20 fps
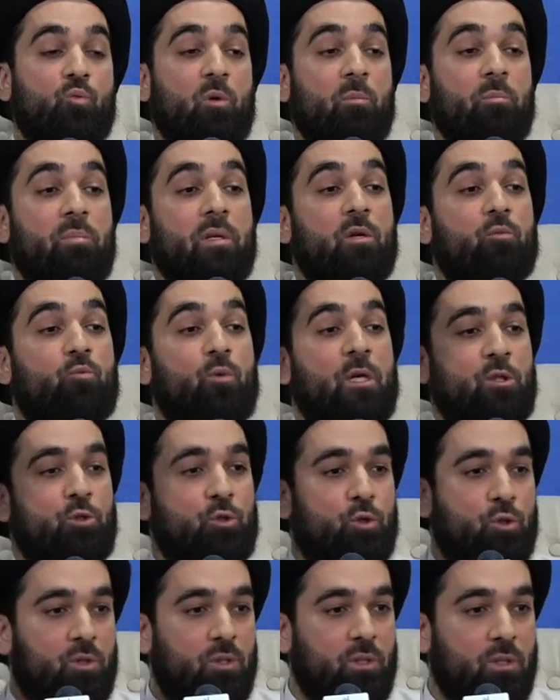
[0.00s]
be
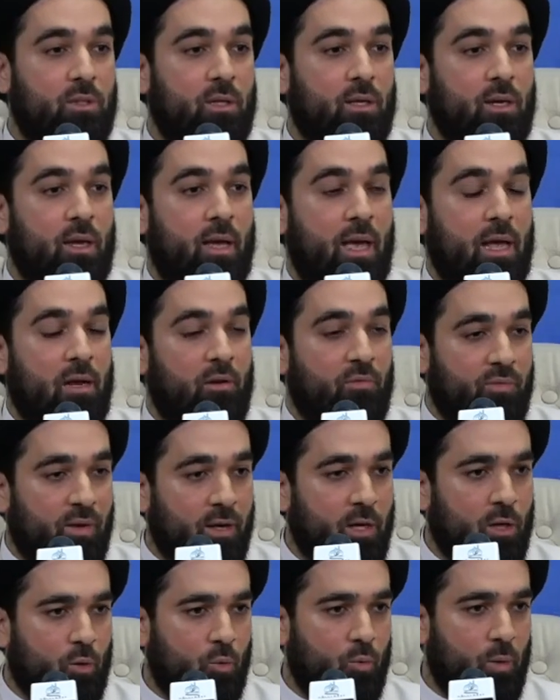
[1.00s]
rich.
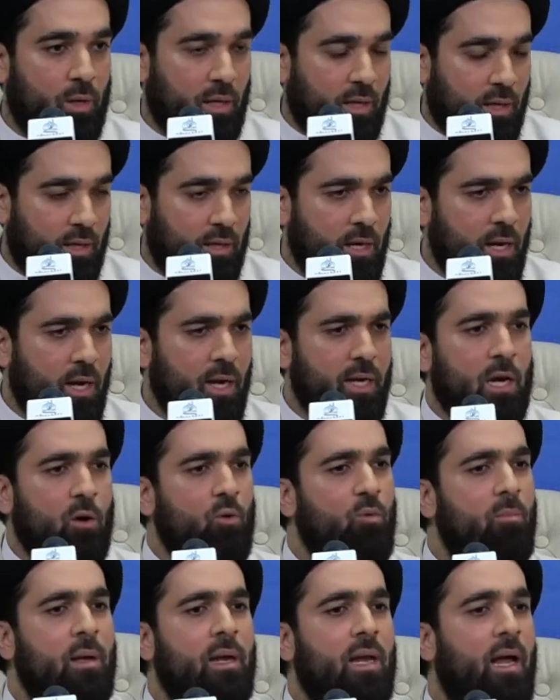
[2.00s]
Al-faqr wal-ghina
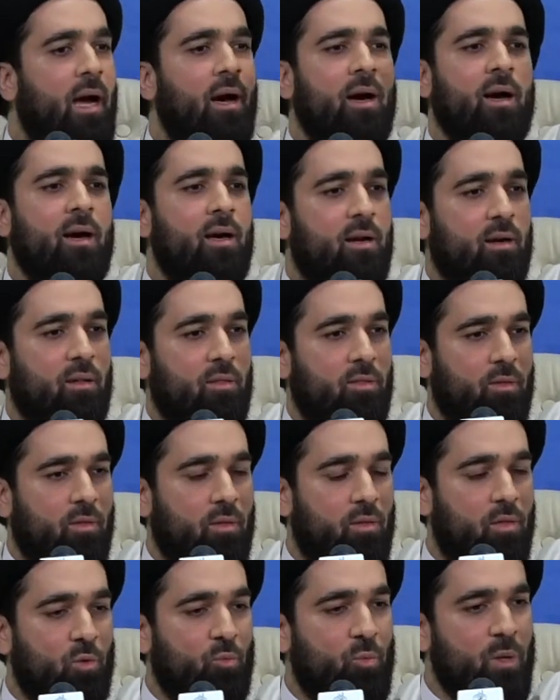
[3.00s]
yawm al
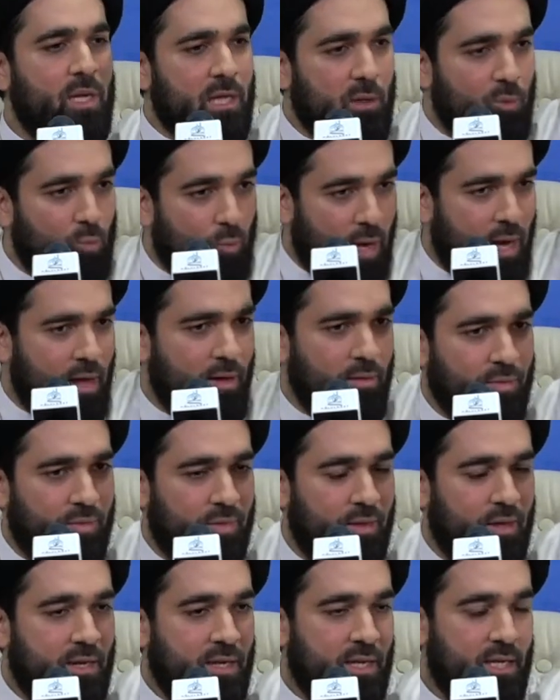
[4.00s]
The real
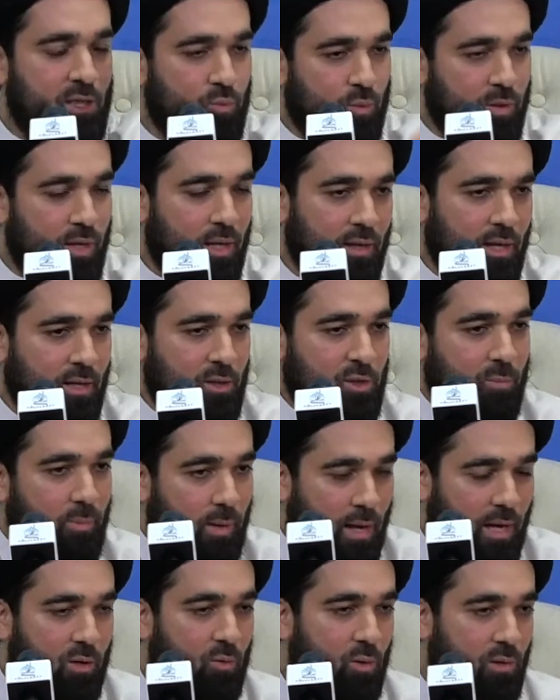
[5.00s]
wealth is when Allah
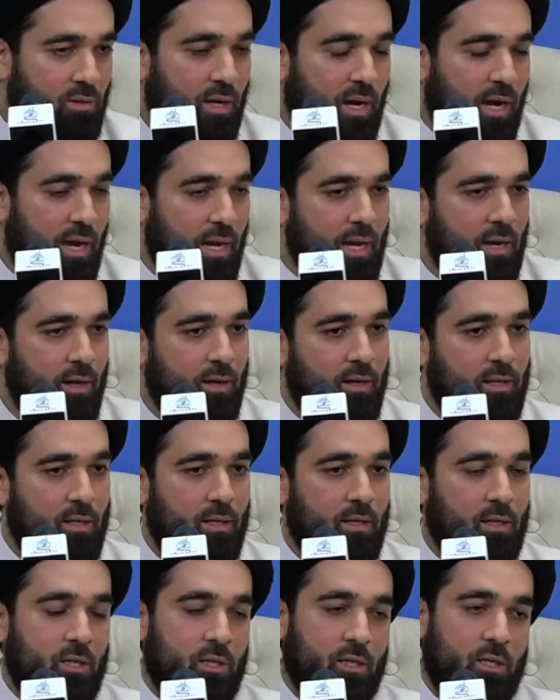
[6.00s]
subhanahu wa ta'ala
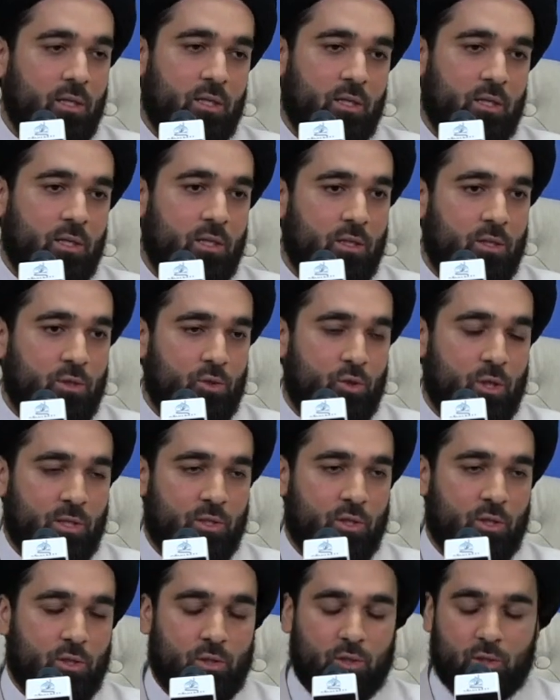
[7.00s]

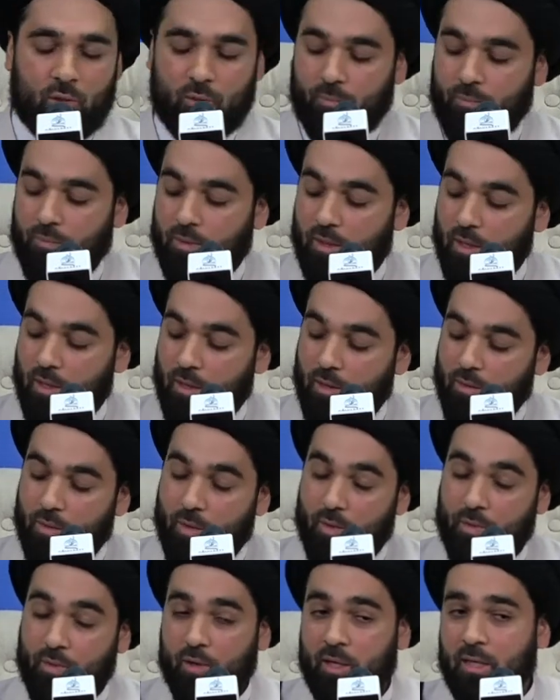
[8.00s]
judges you.
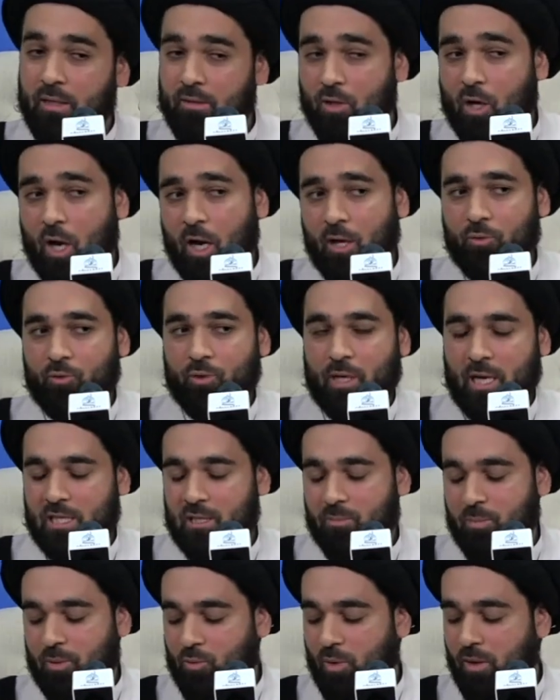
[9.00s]
The third
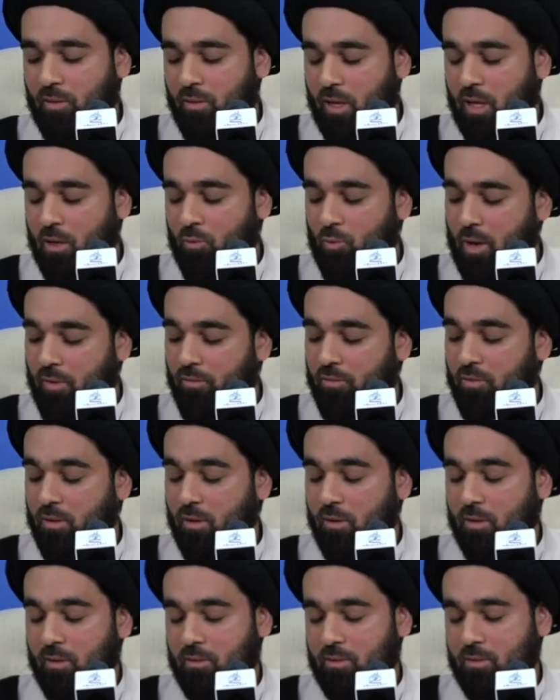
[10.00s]
contrast between the hereafter
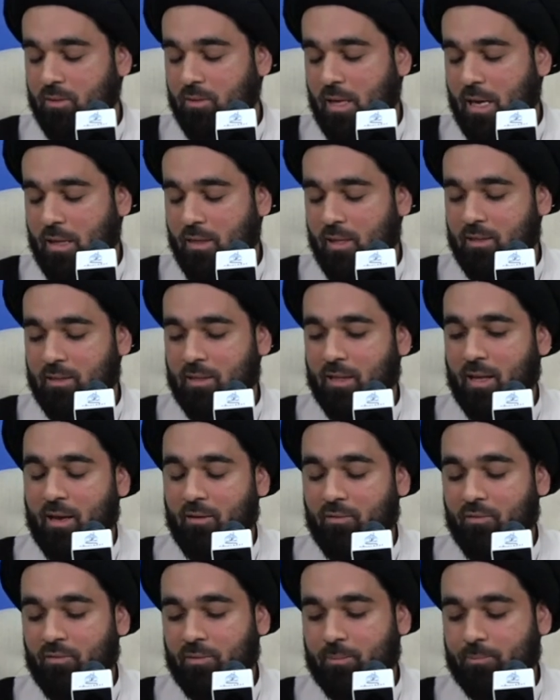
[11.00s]
in this and this
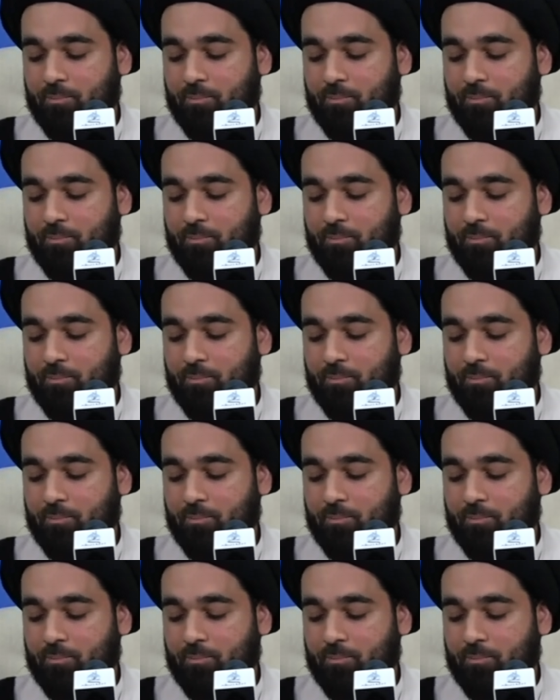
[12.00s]
life